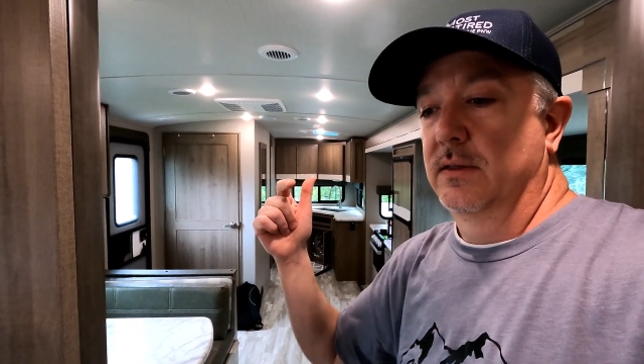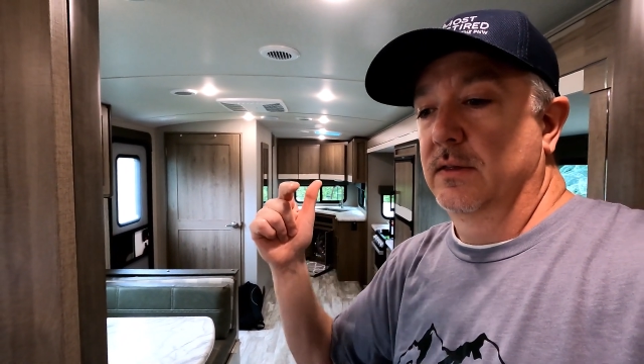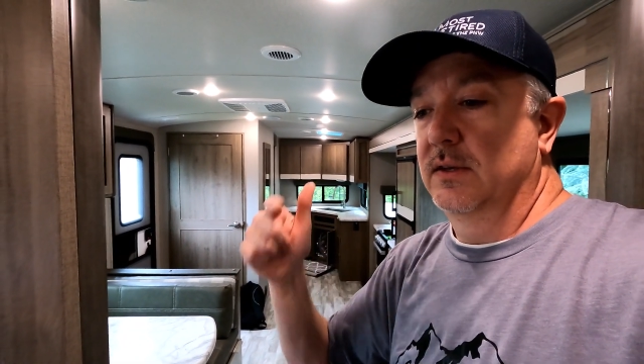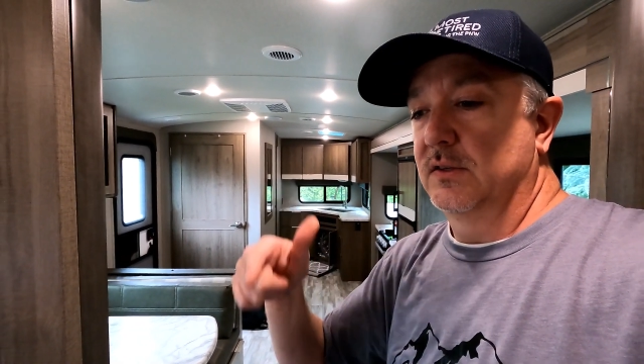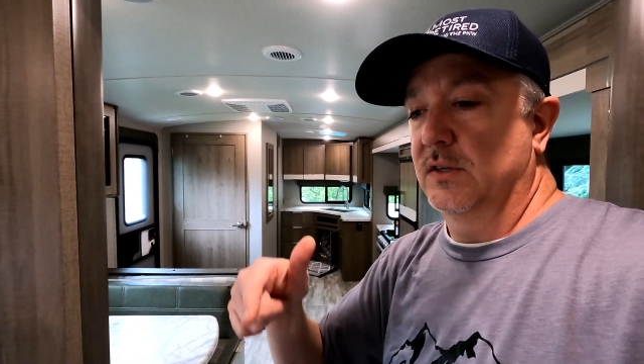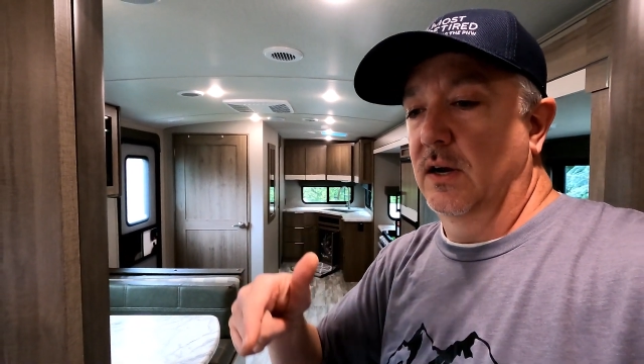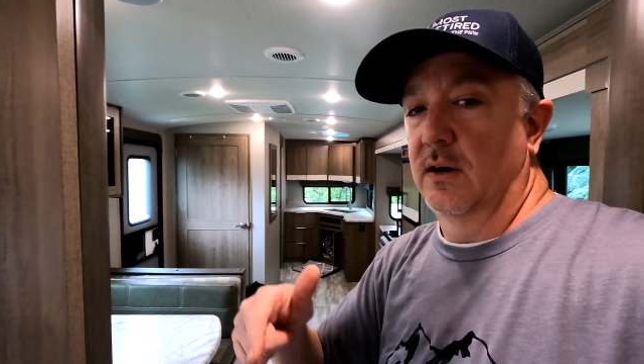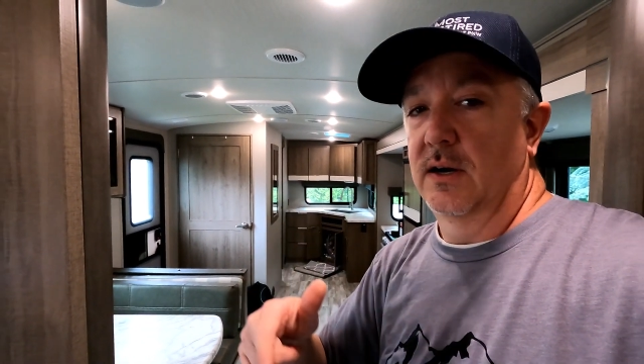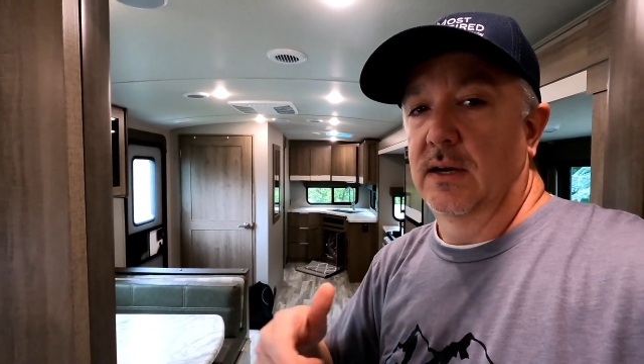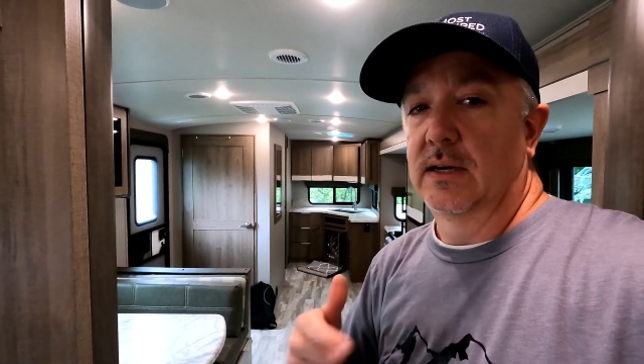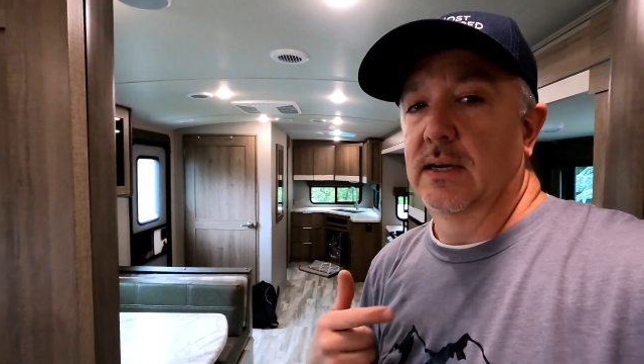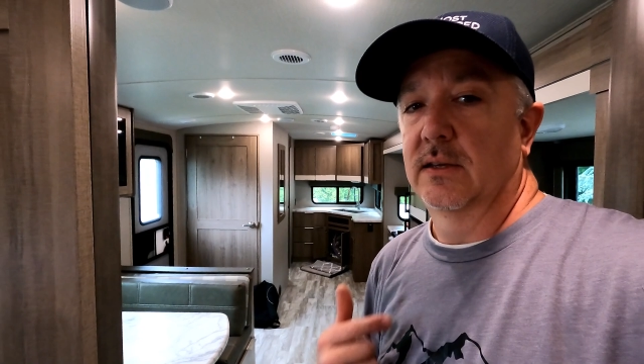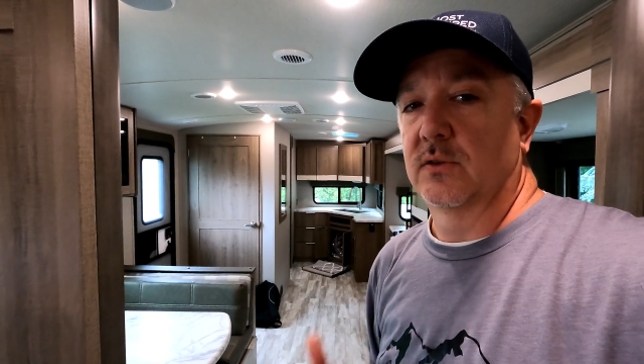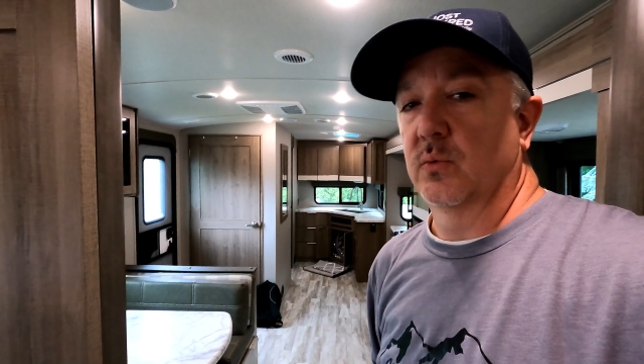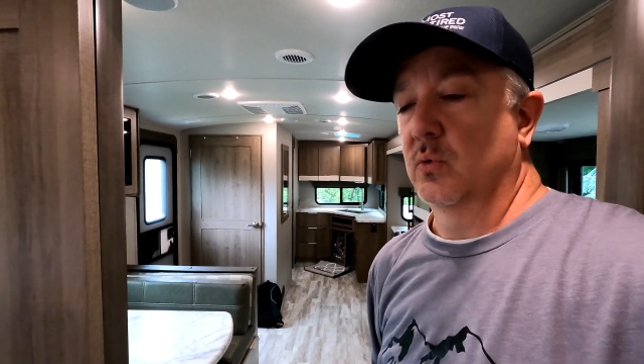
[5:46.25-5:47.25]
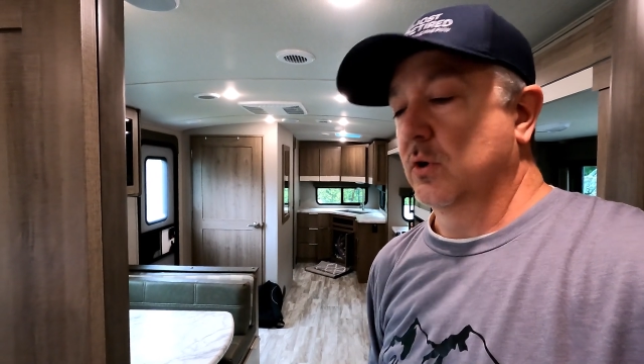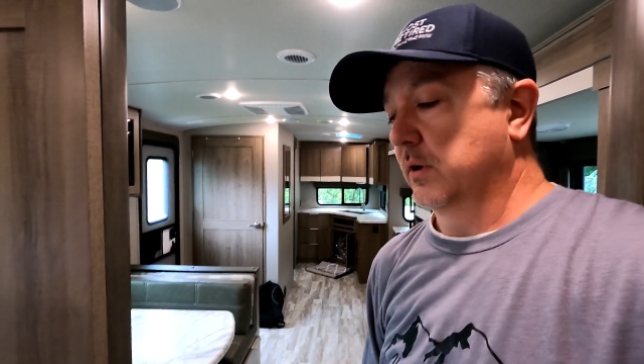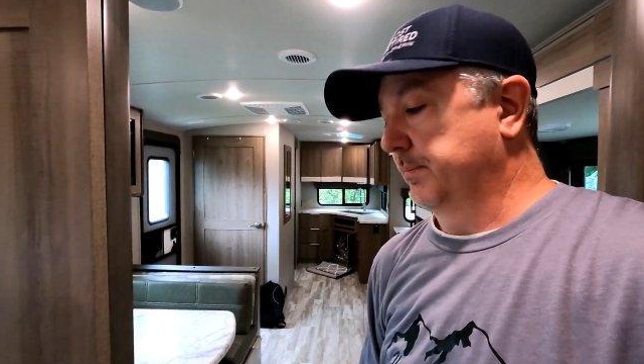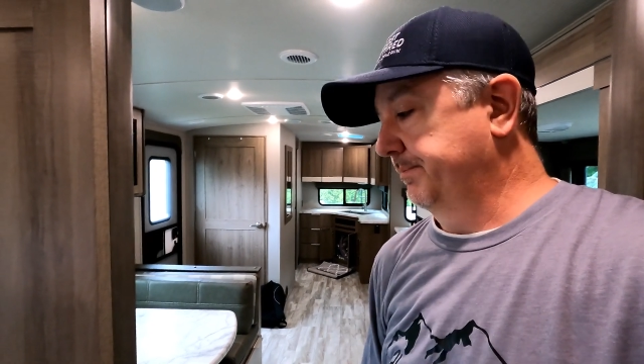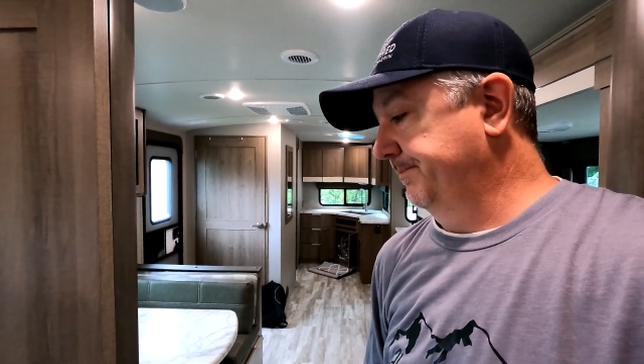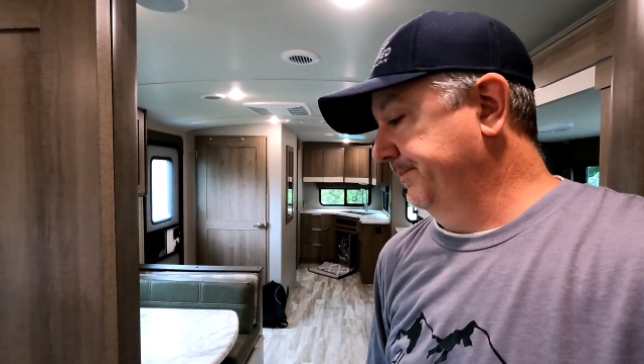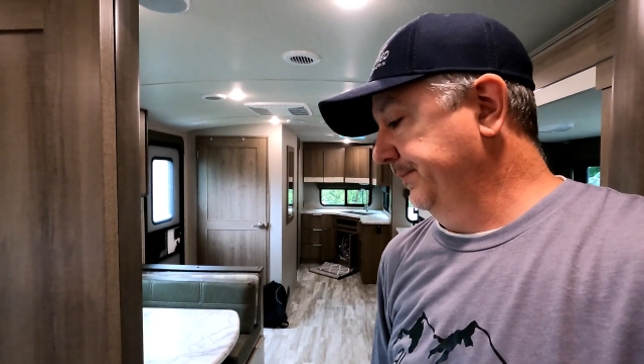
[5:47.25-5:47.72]
this area gets
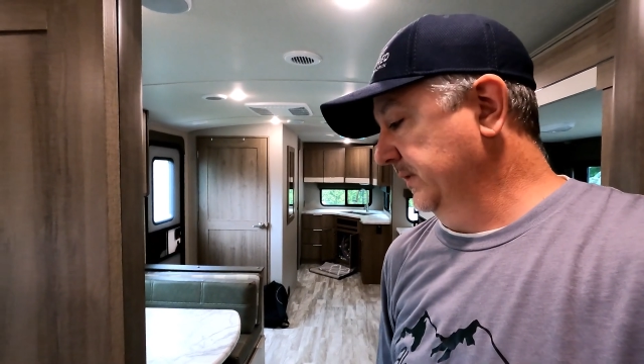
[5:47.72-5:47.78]
warm.